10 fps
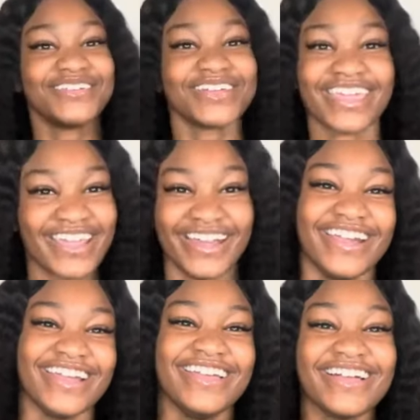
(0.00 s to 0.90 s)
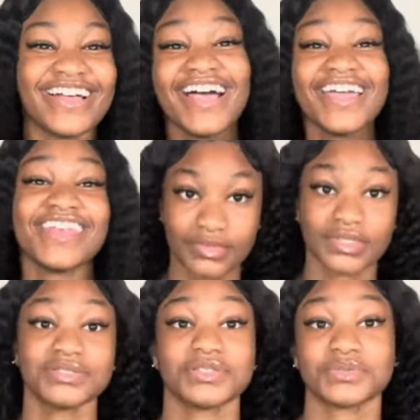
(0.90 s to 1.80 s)
don't care.
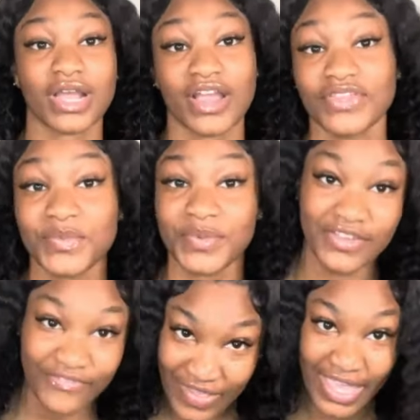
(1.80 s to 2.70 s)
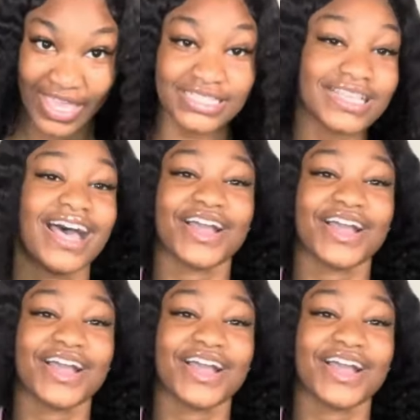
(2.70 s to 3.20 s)
Subscribe for the pretty face.